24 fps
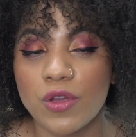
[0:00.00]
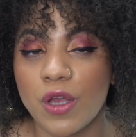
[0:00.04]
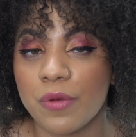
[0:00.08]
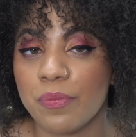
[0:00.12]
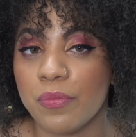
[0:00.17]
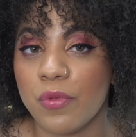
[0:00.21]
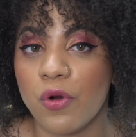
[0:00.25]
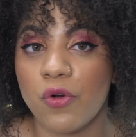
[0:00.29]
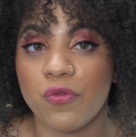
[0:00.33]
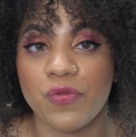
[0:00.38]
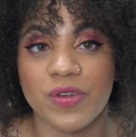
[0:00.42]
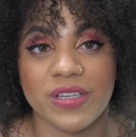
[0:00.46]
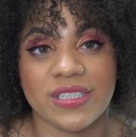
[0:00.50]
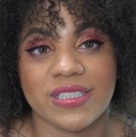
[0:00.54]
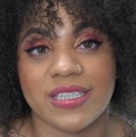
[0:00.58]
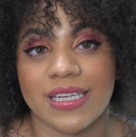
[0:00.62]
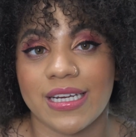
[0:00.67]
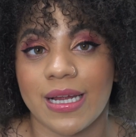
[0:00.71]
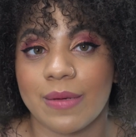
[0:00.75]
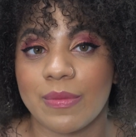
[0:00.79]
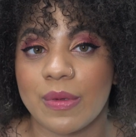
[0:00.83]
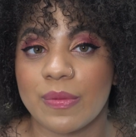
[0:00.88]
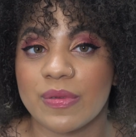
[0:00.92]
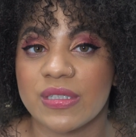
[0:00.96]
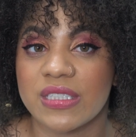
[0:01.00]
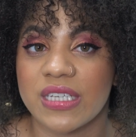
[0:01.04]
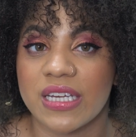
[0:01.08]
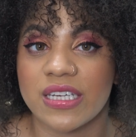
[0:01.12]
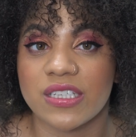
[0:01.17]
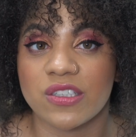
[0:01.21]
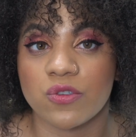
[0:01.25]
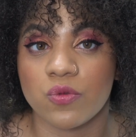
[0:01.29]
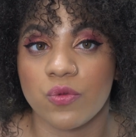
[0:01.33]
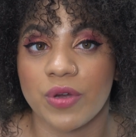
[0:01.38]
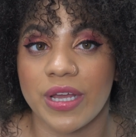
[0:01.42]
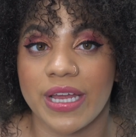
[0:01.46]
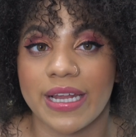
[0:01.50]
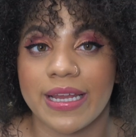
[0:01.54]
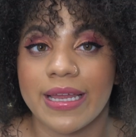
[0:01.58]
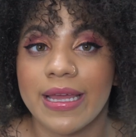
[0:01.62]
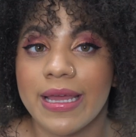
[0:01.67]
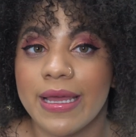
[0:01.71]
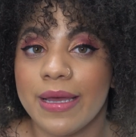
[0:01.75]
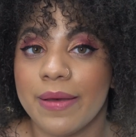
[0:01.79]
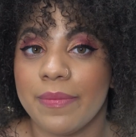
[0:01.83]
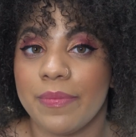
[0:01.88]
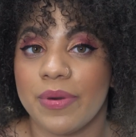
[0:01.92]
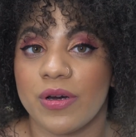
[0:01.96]
movies that I'm obsessed with.
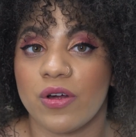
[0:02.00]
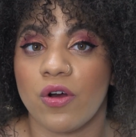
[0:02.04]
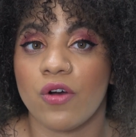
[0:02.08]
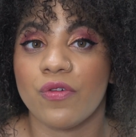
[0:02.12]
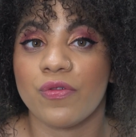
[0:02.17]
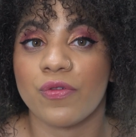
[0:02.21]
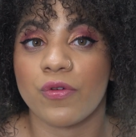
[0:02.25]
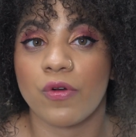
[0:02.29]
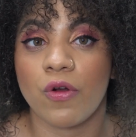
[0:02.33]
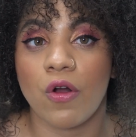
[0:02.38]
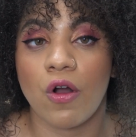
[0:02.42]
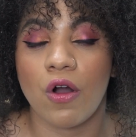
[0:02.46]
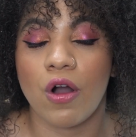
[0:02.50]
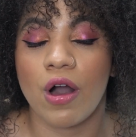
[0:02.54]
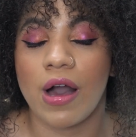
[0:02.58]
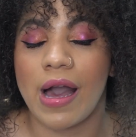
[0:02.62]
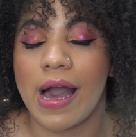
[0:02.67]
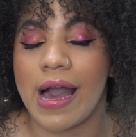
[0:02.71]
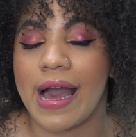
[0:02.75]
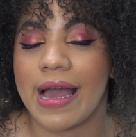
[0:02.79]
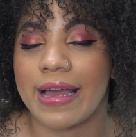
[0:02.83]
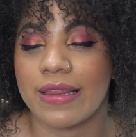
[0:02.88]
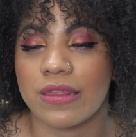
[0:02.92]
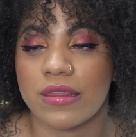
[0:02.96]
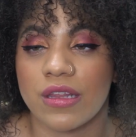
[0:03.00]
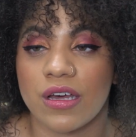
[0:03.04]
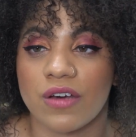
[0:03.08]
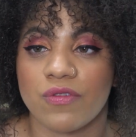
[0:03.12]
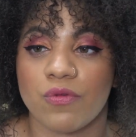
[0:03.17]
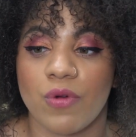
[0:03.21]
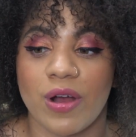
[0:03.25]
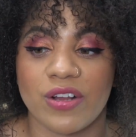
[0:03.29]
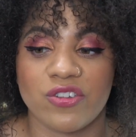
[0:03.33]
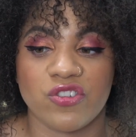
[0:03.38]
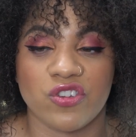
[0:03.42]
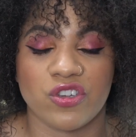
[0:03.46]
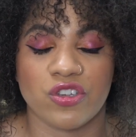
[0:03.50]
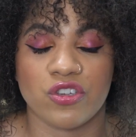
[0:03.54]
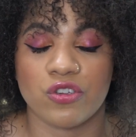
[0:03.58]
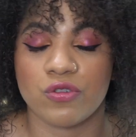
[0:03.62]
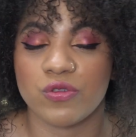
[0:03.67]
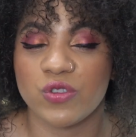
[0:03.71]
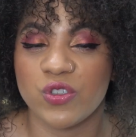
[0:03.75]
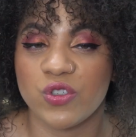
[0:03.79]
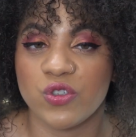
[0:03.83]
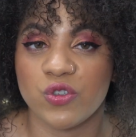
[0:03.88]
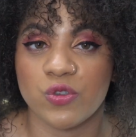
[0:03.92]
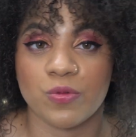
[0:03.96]
But overall, I love watching
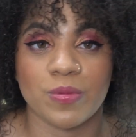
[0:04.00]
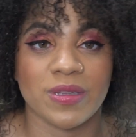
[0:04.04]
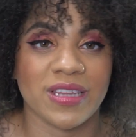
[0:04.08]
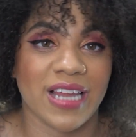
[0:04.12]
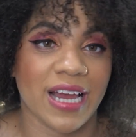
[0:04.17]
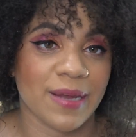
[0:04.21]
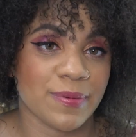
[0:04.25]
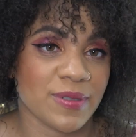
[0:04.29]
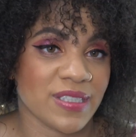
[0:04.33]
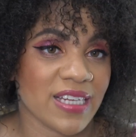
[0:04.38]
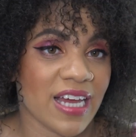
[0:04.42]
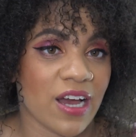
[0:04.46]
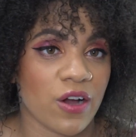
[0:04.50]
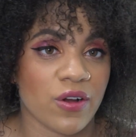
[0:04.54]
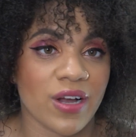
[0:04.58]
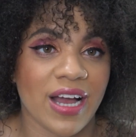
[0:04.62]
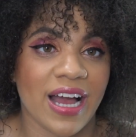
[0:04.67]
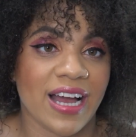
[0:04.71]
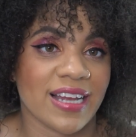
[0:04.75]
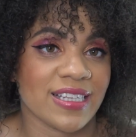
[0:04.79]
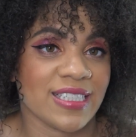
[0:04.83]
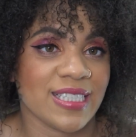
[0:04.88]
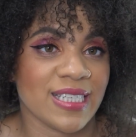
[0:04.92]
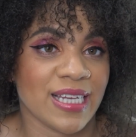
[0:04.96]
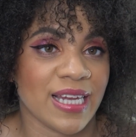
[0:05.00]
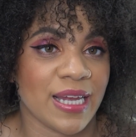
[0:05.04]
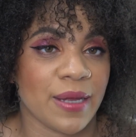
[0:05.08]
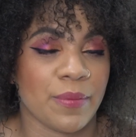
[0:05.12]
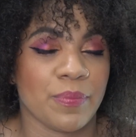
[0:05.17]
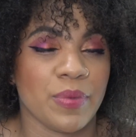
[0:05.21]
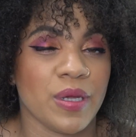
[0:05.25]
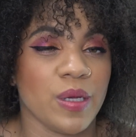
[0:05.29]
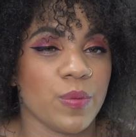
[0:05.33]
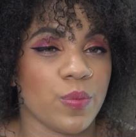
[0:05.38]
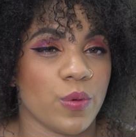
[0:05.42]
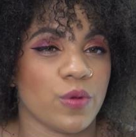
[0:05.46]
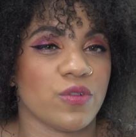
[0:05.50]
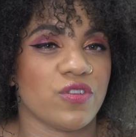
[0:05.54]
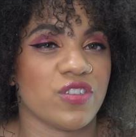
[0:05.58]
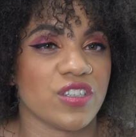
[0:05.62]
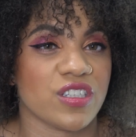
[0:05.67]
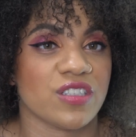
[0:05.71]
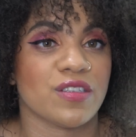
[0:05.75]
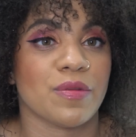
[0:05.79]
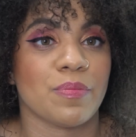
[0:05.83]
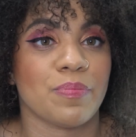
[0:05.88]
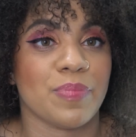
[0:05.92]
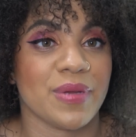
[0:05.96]
YouTube lifestyle content and people
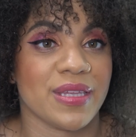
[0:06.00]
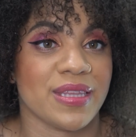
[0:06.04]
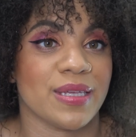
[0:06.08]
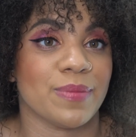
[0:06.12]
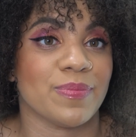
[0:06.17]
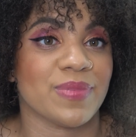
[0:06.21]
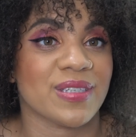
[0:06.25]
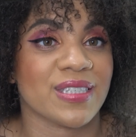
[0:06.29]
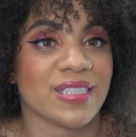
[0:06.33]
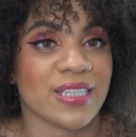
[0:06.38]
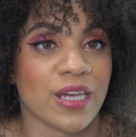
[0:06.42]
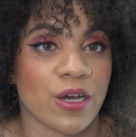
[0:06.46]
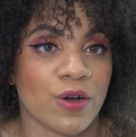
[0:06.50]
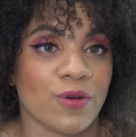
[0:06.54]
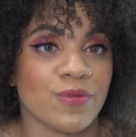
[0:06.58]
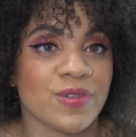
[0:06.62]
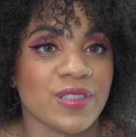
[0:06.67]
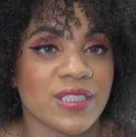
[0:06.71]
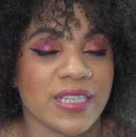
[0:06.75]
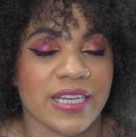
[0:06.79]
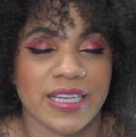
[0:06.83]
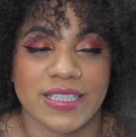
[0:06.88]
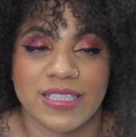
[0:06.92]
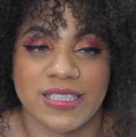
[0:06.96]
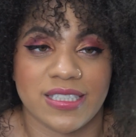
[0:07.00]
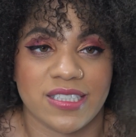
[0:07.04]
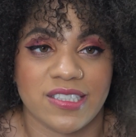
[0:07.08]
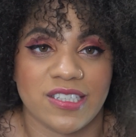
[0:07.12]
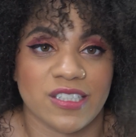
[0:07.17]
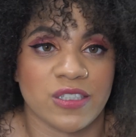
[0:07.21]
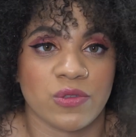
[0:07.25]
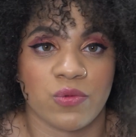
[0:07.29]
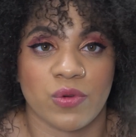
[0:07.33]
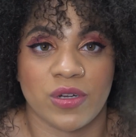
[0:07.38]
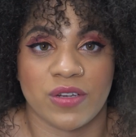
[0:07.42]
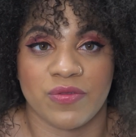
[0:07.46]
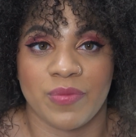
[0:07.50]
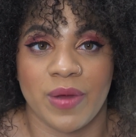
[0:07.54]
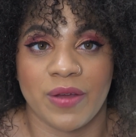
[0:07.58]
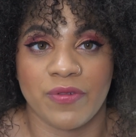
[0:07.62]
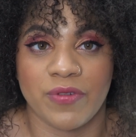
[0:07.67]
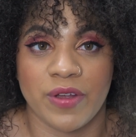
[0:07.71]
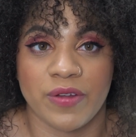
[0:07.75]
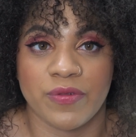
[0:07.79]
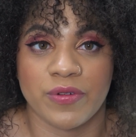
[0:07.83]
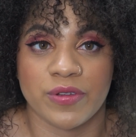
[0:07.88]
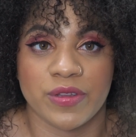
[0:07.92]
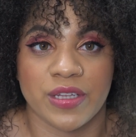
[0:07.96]
just be themselves. It's just one of my
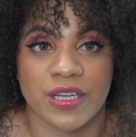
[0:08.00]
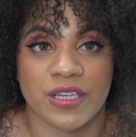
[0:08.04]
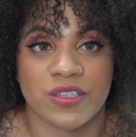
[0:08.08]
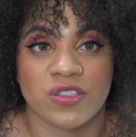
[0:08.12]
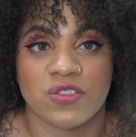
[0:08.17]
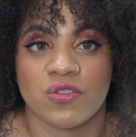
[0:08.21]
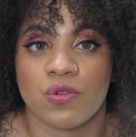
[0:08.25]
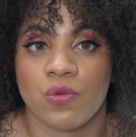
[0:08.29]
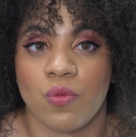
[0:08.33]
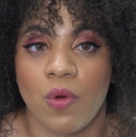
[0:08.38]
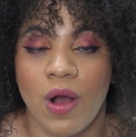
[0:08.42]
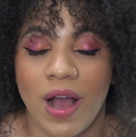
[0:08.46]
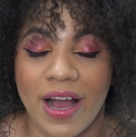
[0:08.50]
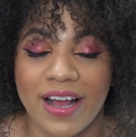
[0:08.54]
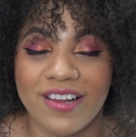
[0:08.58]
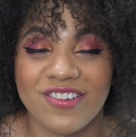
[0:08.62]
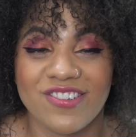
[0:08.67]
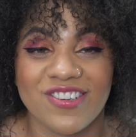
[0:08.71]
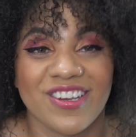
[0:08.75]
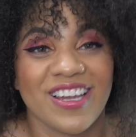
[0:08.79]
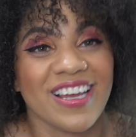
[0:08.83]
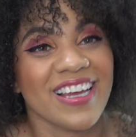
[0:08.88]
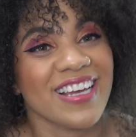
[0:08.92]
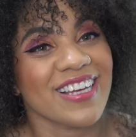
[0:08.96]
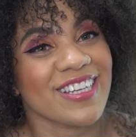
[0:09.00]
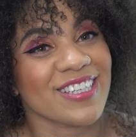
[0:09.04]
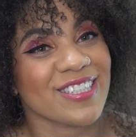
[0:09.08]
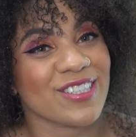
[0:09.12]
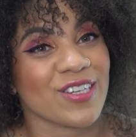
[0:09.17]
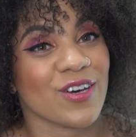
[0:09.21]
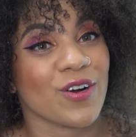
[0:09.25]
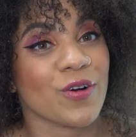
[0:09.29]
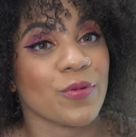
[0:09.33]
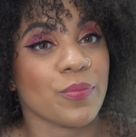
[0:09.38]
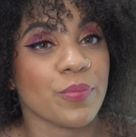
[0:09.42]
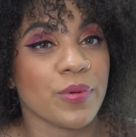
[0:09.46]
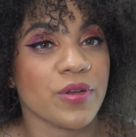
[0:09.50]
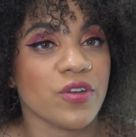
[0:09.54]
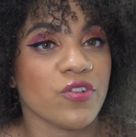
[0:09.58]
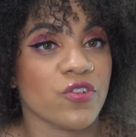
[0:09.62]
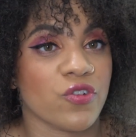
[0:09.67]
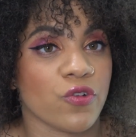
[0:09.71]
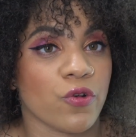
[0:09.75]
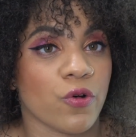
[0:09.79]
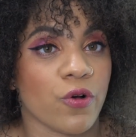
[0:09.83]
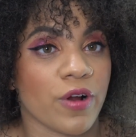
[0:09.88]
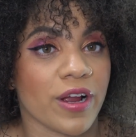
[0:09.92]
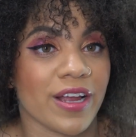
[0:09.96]
favorite things to watch. So be
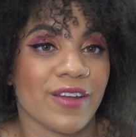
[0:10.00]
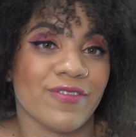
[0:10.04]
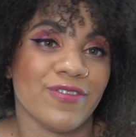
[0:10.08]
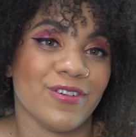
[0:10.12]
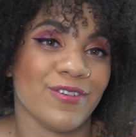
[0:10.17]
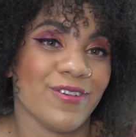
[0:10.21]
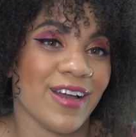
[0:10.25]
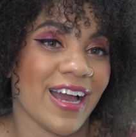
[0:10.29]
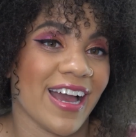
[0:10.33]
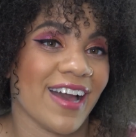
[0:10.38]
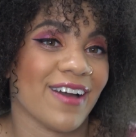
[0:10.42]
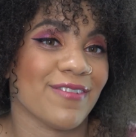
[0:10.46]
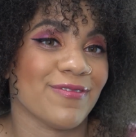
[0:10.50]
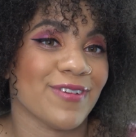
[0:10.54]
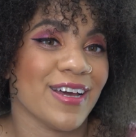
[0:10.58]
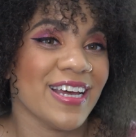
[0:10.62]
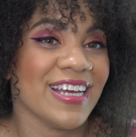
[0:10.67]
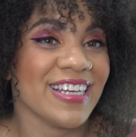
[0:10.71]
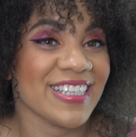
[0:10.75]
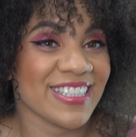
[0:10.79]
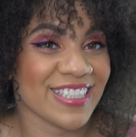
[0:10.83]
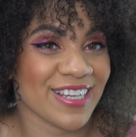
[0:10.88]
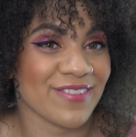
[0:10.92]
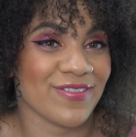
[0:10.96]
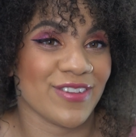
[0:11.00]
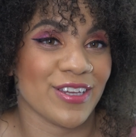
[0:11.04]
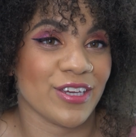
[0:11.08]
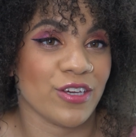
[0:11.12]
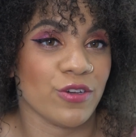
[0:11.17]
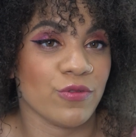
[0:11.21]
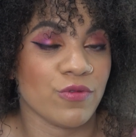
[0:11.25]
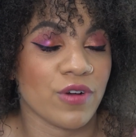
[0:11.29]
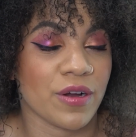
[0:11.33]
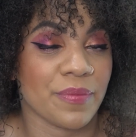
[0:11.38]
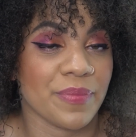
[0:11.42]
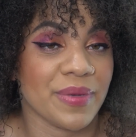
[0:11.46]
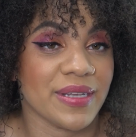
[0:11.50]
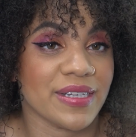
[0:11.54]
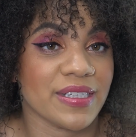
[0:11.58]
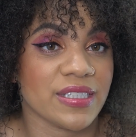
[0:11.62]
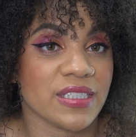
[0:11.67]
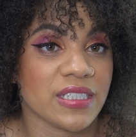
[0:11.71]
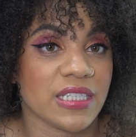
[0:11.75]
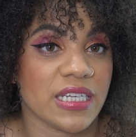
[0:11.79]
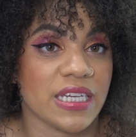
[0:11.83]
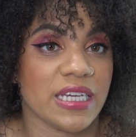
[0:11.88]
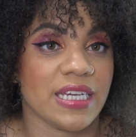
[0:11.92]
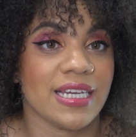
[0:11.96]
sure, if you have something you want me to
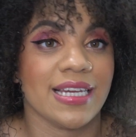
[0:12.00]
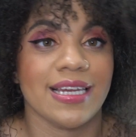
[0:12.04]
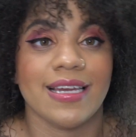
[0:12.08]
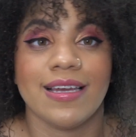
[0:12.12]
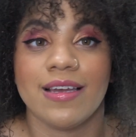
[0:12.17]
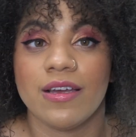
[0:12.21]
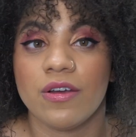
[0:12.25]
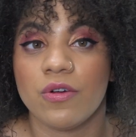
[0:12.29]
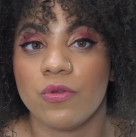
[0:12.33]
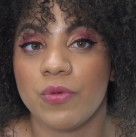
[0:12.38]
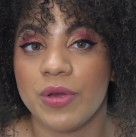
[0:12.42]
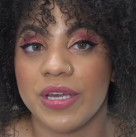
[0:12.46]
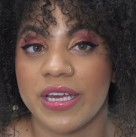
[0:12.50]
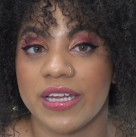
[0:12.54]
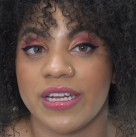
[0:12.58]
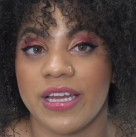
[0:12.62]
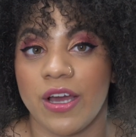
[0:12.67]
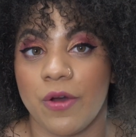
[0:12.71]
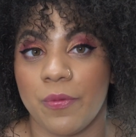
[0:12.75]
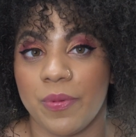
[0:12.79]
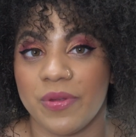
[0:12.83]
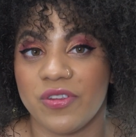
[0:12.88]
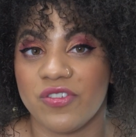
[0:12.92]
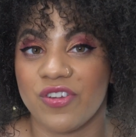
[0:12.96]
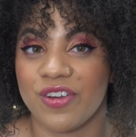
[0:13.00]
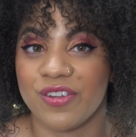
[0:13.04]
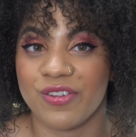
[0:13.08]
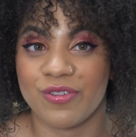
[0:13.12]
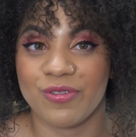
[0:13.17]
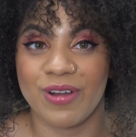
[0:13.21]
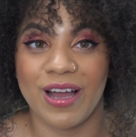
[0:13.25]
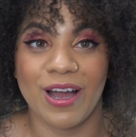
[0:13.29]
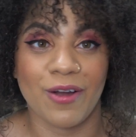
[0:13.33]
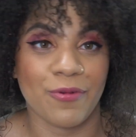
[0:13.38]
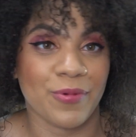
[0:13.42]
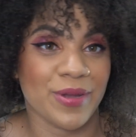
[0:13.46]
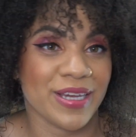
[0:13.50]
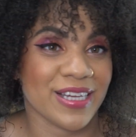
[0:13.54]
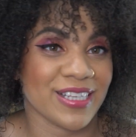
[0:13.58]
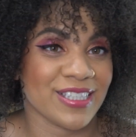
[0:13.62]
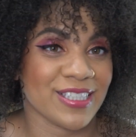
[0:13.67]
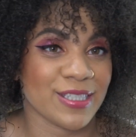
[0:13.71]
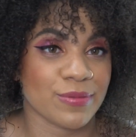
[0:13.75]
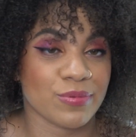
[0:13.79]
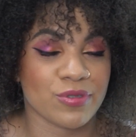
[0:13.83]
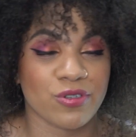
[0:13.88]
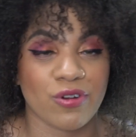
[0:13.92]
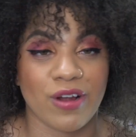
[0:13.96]
see, we can help each other out. We
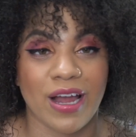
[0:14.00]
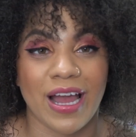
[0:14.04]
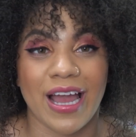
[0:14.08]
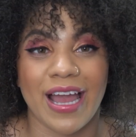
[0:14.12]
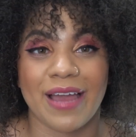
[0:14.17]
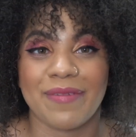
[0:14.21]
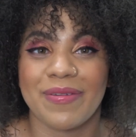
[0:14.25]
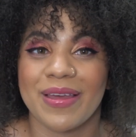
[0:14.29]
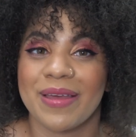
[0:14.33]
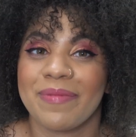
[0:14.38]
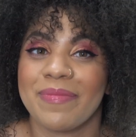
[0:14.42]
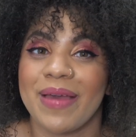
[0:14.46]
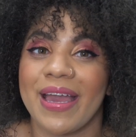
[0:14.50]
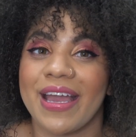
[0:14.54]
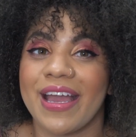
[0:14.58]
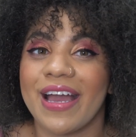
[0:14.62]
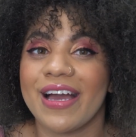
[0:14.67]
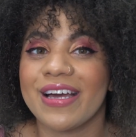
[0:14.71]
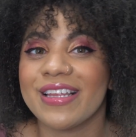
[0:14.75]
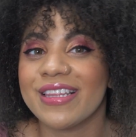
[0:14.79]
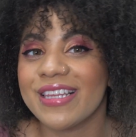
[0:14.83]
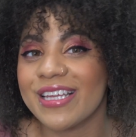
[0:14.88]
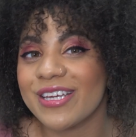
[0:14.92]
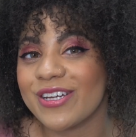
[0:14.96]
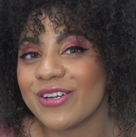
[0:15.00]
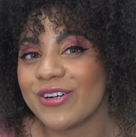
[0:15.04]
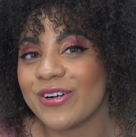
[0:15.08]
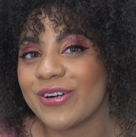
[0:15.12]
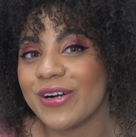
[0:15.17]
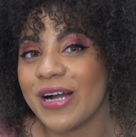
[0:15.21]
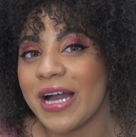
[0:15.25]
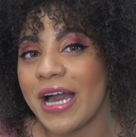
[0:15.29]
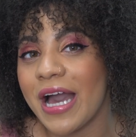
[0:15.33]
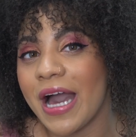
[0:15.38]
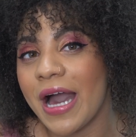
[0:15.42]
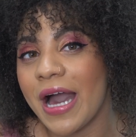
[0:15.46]
can subscribe and make a little